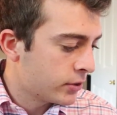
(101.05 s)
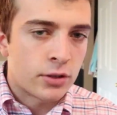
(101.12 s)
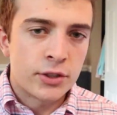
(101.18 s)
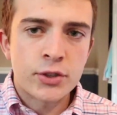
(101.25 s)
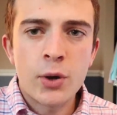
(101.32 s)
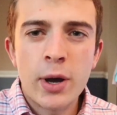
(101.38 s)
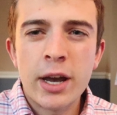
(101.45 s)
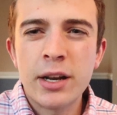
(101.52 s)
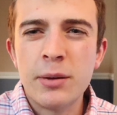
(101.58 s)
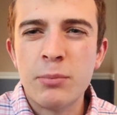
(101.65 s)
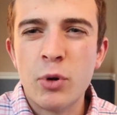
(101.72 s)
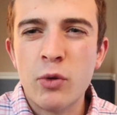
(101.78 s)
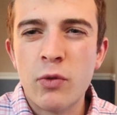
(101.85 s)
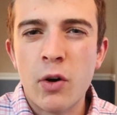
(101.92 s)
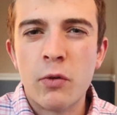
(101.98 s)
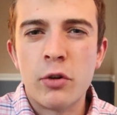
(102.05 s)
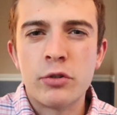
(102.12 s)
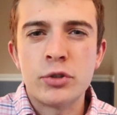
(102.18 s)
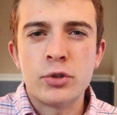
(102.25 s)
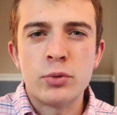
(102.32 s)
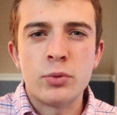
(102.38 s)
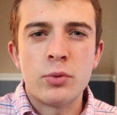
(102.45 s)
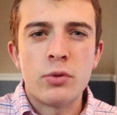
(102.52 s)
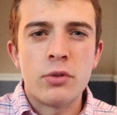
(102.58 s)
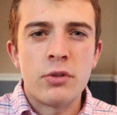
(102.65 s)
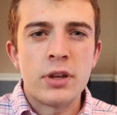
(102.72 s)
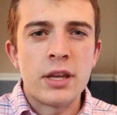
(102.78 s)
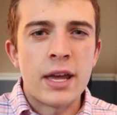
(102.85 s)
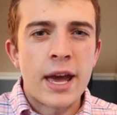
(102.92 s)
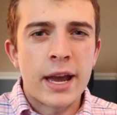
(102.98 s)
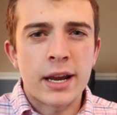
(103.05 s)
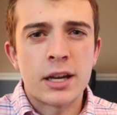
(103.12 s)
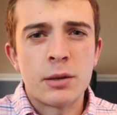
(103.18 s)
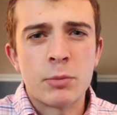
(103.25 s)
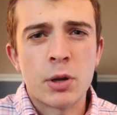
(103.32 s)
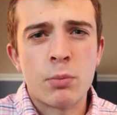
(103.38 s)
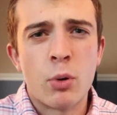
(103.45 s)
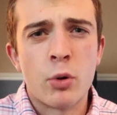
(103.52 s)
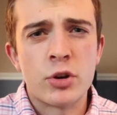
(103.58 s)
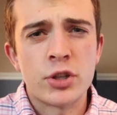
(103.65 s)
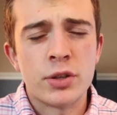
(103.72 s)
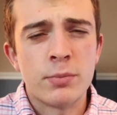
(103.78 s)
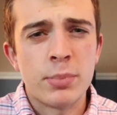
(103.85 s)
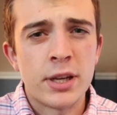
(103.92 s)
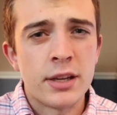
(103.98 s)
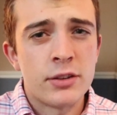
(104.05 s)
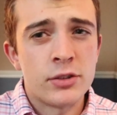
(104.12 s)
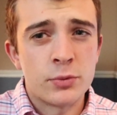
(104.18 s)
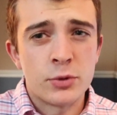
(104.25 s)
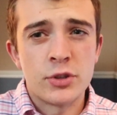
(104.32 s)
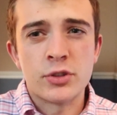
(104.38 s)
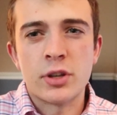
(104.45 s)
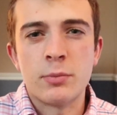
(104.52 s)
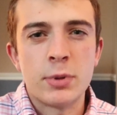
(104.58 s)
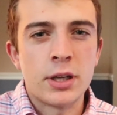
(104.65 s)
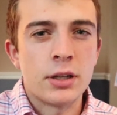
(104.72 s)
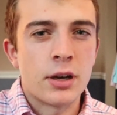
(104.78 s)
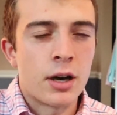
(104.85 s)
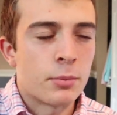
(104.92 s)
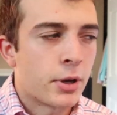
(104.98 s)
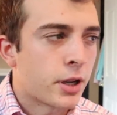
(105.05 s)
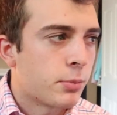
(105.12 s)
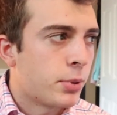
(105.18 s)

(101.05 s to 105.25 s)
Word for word: So let's go ahead and move over to the academic portion piece, which is going to be on my